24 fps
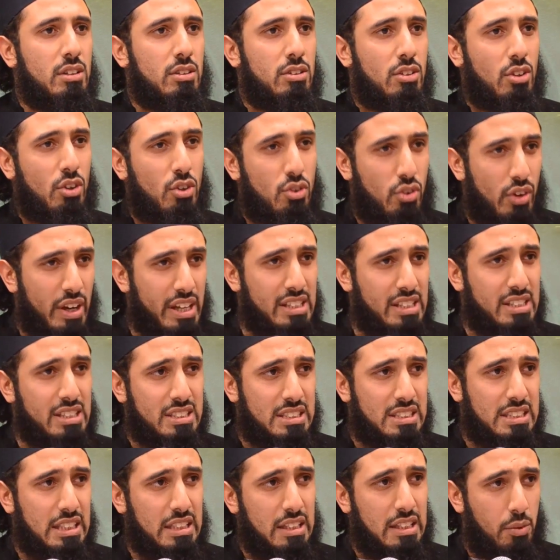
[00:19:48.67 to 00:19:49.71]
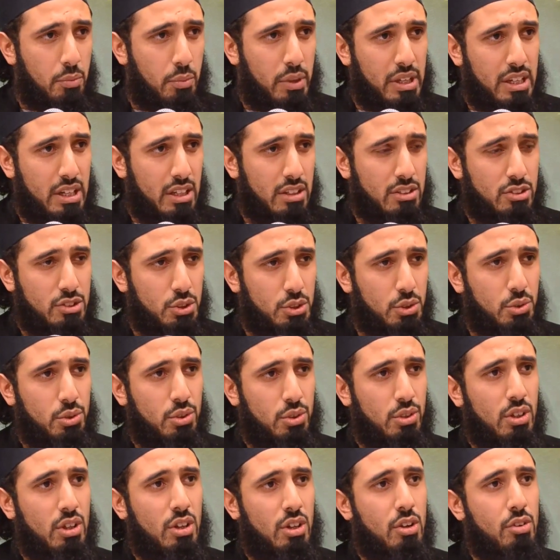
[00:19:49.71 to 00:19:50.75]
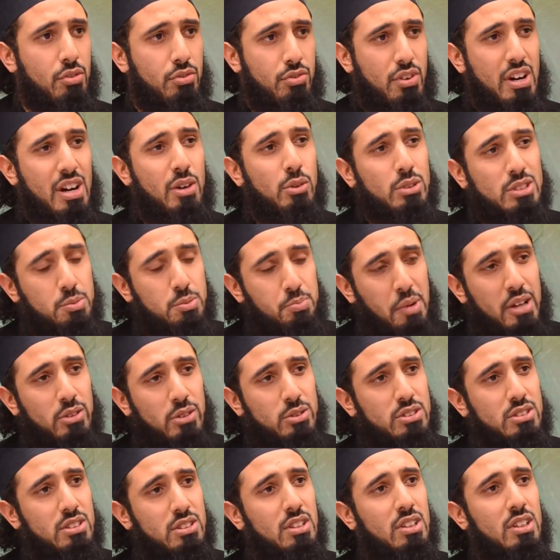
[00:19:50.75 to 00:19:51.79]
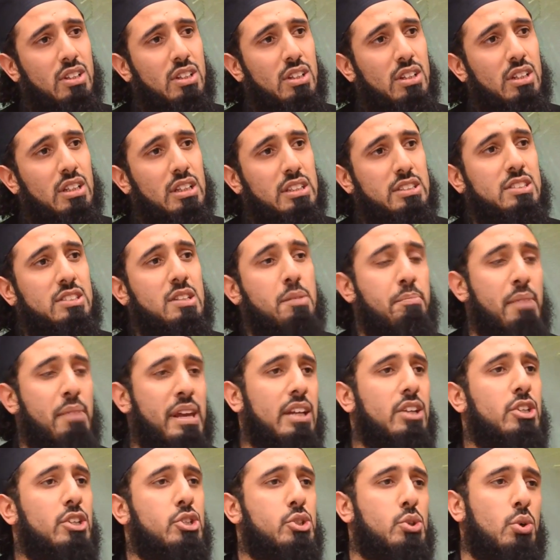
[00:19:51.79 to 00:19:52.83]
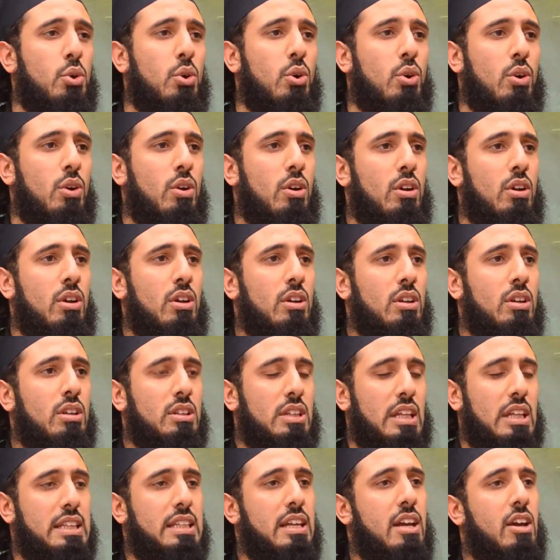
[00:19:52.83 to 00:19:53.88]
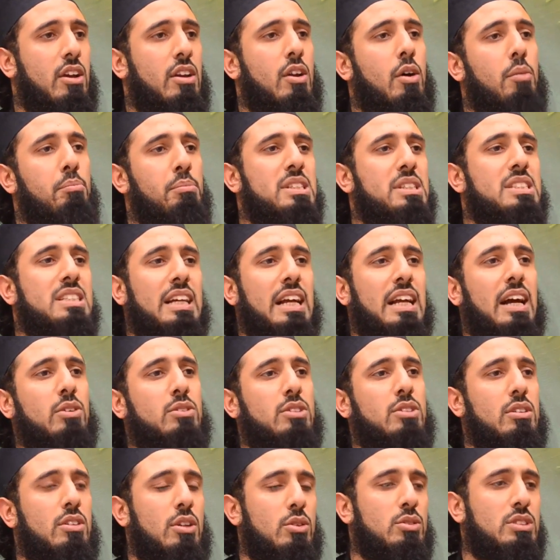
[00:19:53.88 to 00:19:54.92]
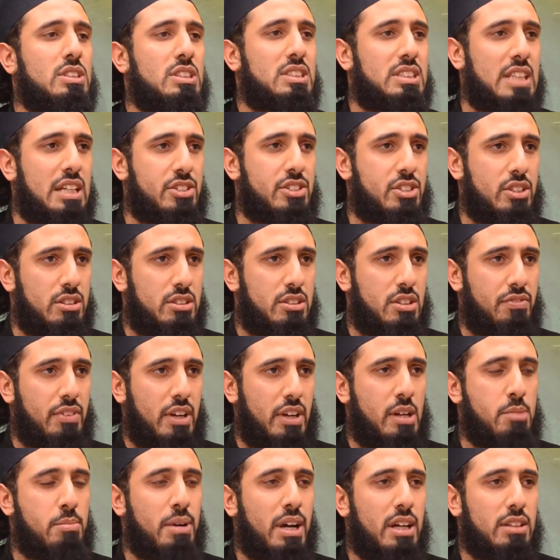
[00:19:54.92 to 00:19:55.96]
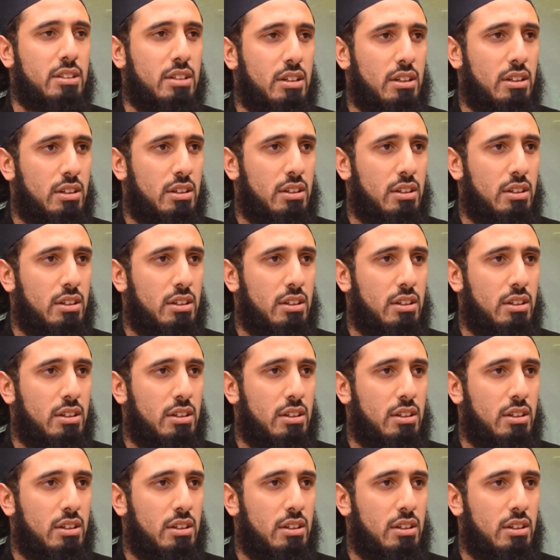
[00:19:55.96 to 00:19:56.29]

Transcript: The greatest thing that we can do for our spouse is to make sure that they are not missing out on those essentials of ibadah.